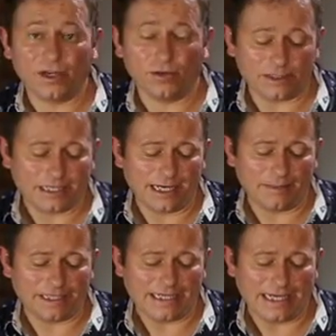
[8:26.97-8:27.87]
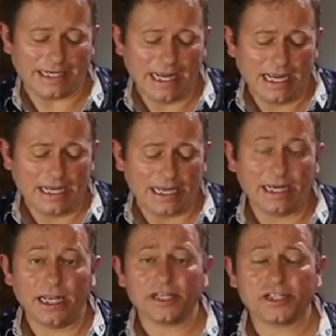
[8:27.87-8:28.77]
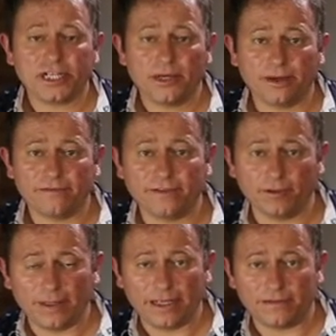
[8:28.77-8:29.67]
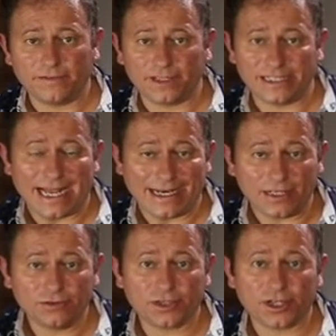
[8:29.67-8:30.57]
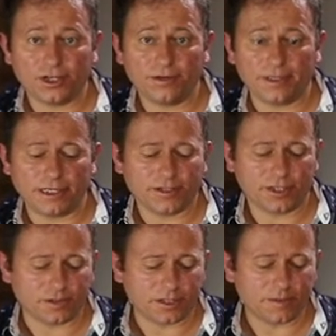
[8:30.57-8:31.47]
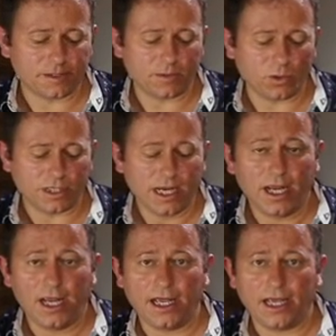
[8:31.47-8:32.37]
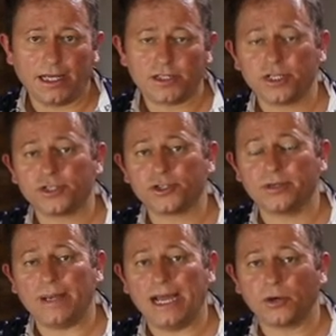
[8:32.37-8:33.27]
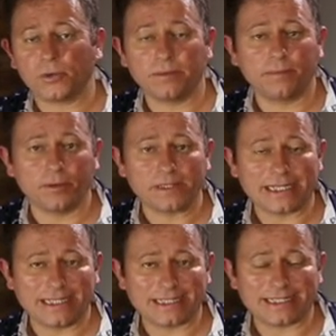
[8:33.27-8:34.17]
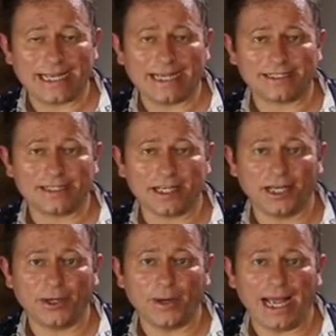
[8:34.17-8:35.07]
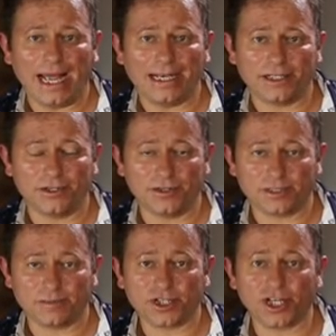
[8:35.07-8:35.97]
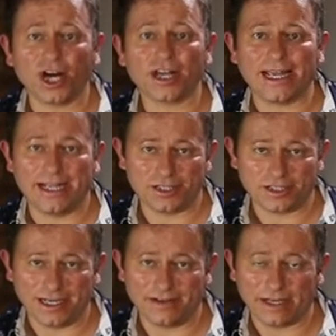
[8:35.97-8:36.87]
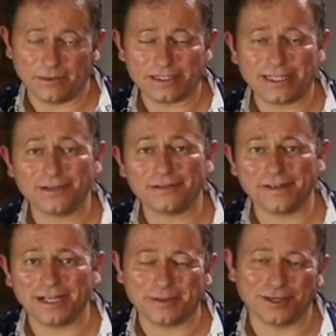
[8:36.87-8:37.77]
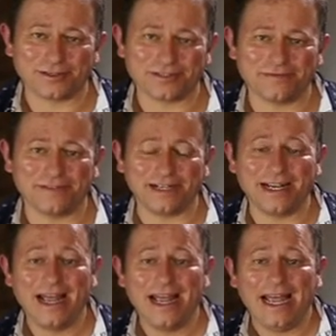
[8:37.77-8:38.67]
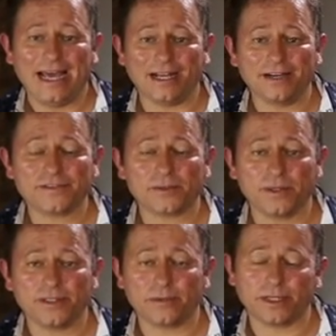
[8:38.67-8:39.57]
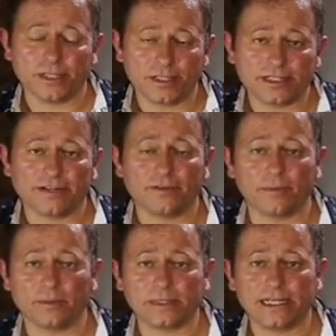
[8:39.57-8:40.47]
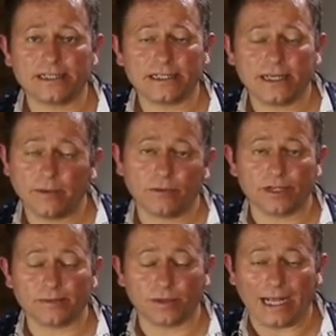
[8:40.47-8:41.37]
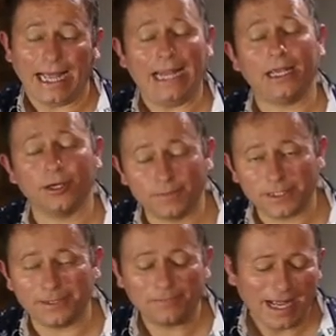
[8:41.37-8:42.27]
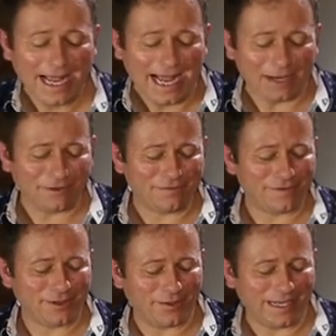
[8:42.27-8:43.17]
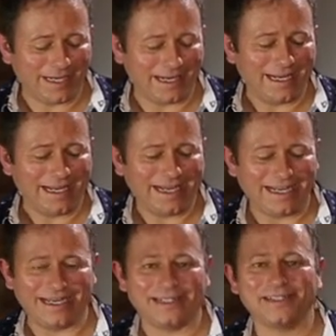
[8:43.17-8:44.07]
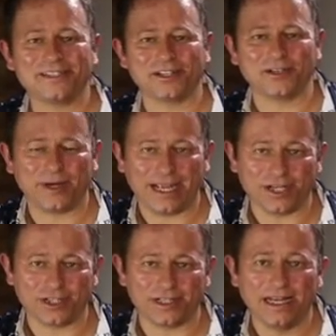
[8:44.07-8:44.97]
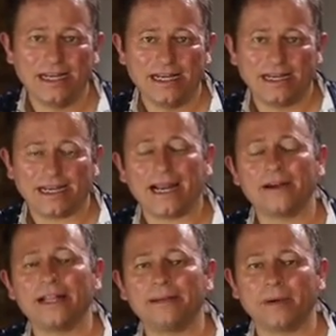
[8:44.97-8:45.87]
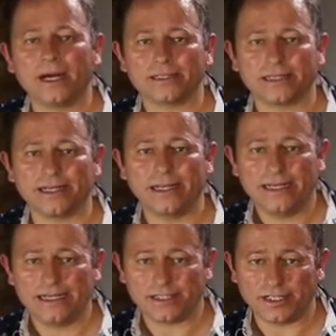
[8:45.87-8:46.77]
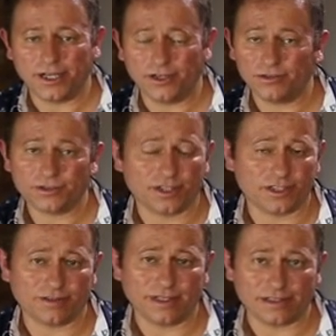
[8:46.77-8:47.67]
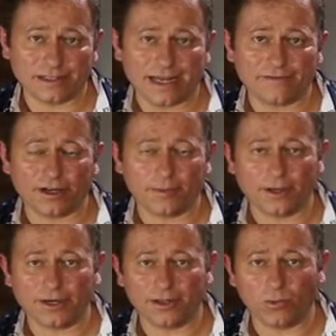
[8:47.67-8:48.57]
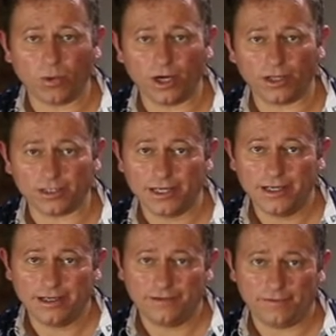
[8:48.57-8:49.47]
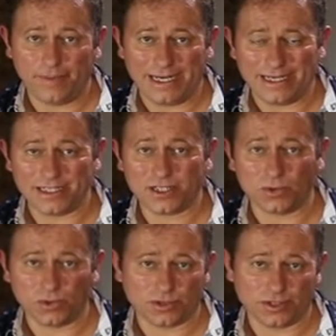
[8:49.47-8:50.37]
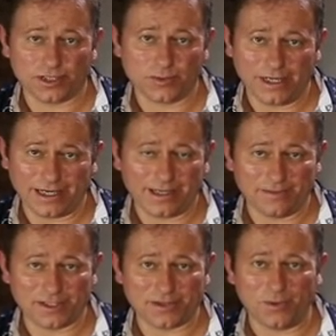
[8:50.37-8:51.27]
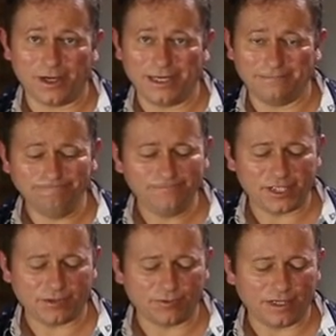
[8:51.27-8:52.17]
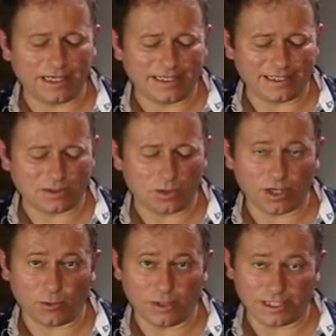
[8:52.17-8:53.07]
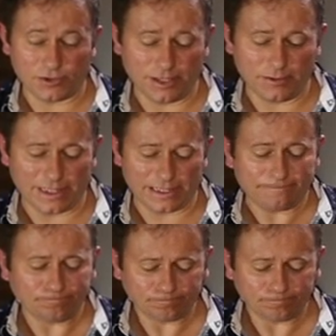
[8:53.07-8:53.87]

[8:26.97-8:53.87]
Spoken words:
long time indeed. Last year when filming for the Dan Nichols show, my show on Supersport, I took a trip out with Bob Skinstad to go and do some shark cage diving. It was terrifying but lots of fun, and afterwards when you do stuff with Bob Skinstad, we all jumped on a helicopter and we flew in here to Creation. Caroline Martin is known not just around South Africa but around the world for being a sorceress when it comes to wine. She really does work wizardry with it.